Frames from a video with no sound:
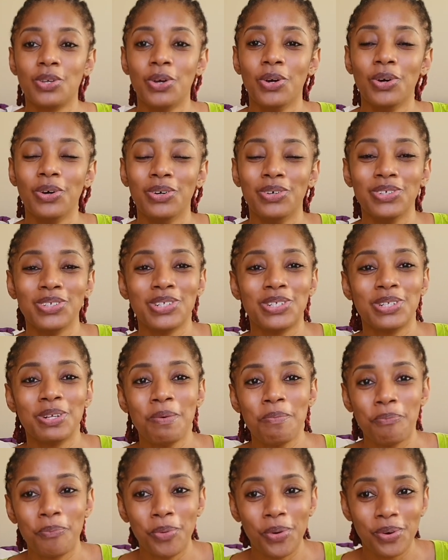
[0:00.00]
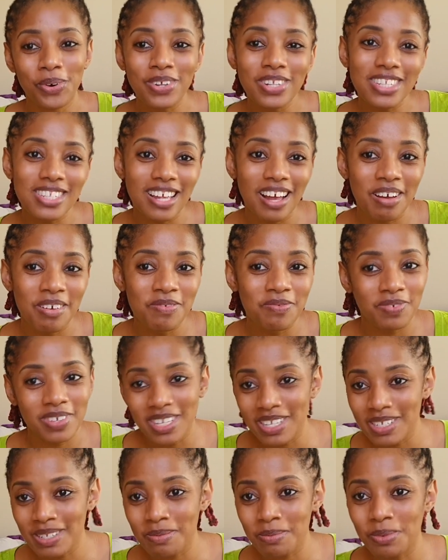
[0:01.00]
post on
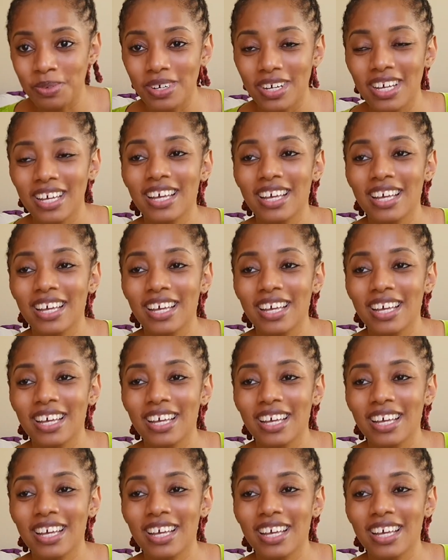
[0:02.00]
Facebook?